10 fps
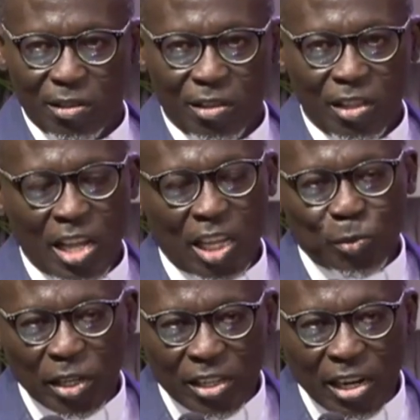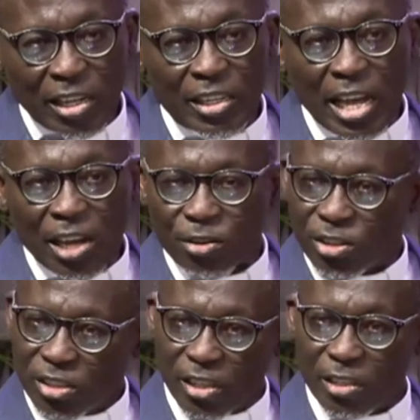especially young
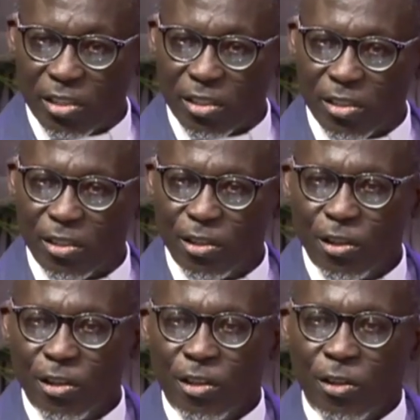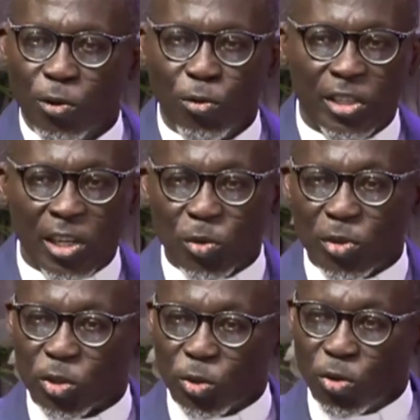Christians who tend to be
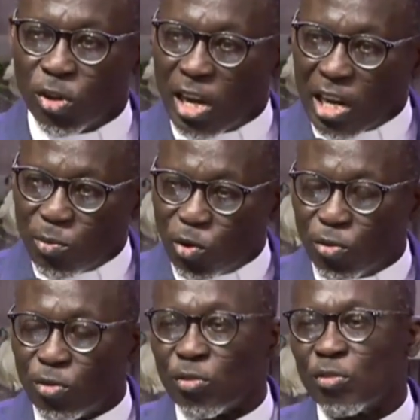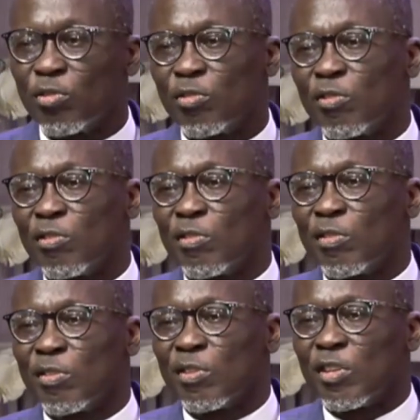so gullible,
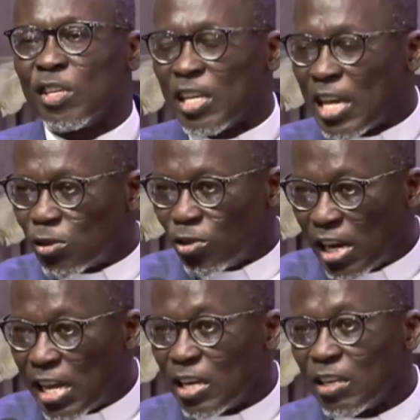eager to learn,